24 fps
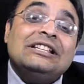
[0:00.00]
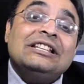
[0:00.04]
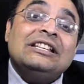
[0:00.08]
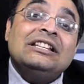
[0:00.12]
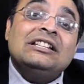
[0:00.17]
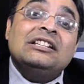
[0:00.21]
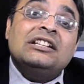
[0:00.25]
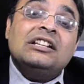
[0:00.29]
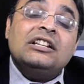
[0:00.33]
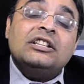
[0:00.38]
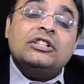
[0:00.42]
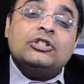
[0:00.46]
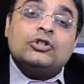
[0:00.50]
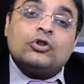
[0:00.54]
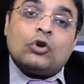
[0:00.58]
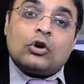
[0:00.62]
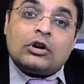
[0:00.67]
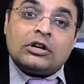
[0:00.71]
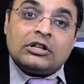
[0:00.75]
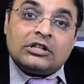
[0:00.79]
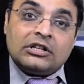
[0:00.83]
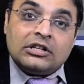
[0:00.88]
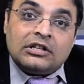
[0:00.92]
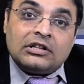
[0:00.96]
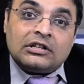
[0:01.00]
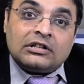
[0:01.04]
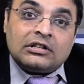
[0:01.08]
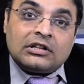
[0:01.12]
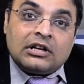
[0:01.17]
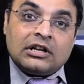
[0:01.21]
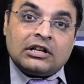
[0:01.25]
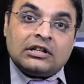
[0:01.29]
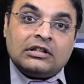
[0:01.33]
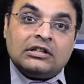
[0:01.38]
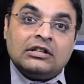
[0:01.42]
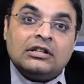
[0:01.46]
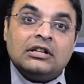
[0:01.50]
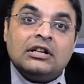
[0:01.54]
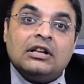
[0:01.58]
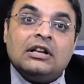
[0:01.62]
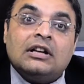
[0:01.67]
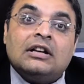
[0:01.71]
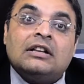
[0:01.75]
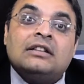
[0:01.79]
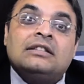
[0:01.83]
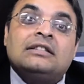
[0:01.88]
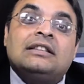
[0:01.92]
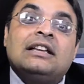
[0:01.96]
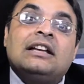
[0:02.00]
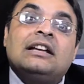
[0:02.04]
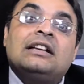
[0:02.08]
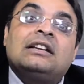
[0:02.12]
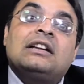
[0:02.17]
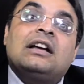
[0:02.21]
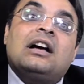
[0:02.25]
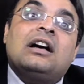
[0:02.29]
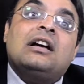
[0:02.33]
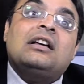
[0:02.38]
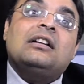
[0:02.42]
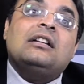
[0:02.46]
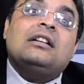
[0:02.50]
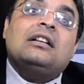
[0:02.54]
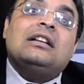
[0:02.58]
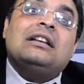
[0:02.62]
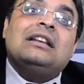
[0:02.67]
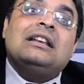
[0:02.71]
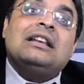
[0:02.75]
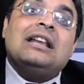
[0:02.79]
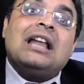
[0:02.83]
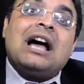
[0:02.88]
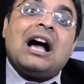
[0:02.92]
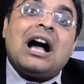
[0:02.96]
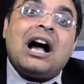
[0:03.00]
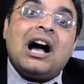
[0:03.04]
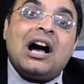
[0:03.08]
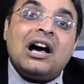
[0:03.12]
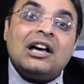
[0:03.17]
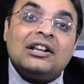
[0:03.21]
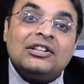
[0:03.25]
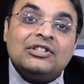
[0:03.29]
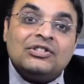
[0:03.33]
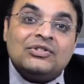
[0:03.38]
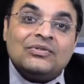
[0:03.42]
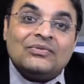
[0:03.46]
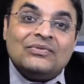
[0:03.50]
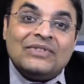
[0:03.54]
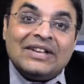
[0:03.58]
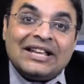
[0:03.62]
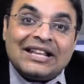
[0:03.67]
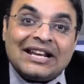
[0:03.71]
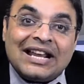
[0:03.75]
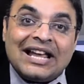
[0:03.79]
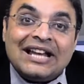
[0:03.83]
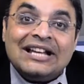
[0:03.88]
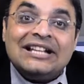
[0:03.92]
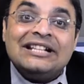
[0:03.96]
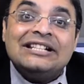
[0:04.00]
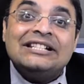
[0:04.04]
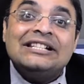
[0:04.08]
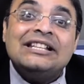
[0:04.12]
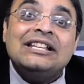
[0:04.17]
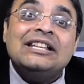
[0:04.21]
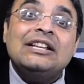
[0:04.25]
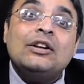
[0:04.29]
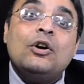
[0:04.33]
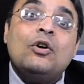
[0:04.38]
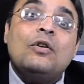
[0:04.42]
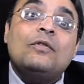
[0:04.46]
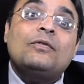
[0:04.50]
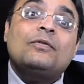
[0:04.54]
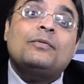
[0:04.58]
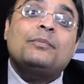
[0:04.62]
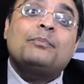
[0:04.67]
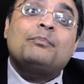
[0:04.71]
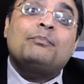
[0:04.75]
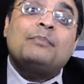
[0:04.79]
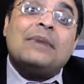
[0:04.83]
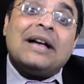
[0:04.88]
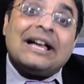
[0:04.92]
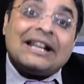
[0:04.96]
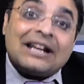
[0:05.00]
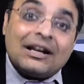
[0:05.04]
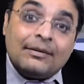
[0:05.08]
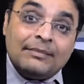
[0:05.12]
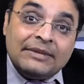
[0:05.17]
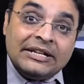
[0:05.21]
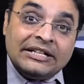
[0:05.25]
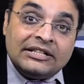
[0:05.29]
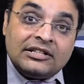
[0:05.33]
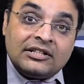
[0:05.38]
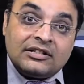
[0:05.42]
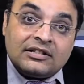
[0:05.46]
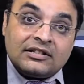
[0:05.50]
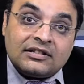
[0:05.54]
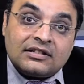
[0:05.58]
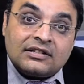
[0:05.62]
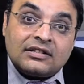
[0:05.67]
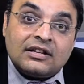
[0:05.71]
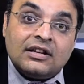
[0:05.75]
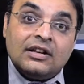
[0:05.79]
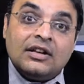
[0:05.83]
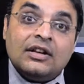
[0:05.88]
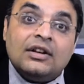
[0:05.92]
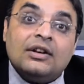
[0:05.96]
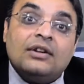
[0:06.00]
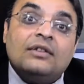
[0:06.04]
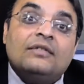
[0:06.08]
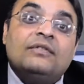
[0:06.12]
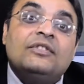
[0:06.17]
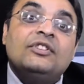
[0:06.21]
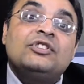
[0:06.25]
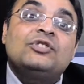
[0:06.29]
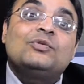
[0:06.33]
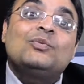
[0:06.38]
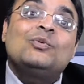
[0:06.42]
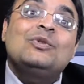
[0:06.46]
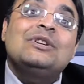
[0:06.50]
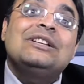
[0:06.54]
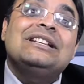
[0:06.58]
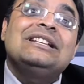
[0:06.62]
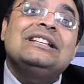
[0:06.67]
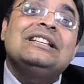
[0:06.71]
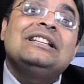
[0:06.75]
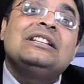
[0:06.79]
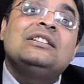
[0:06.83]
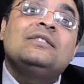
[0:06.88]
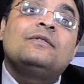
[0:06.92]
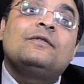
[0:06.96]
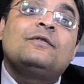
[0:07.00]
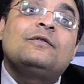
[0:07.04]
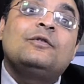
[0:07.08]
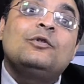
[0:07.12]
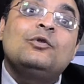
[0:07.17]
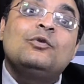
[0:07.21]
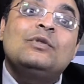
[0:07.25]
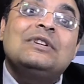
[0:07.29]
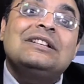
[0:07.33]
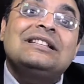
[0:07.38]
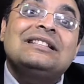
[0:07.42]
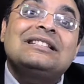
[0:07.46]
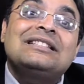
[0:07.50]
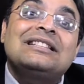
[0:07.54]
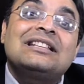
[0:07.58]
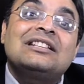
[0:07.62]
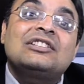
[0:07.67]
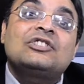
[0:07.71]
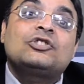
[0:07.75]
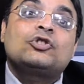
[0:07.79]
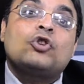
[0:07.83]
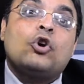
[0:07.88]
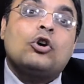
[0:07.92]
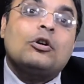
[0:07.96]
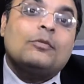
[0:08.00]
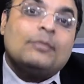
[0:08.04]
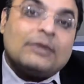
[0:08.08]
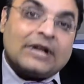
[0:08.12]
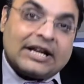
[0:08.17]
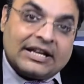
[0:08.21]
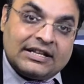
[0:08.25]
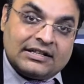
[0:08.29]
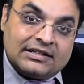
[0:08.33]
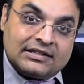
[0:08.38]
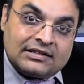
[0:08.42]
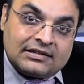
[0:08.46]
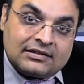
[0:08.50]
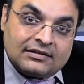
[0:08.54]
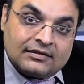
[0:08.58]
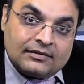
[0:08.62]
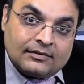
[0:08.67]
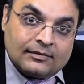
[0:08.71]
in a shorter run, there are large variety of parameters which would influence a stock price.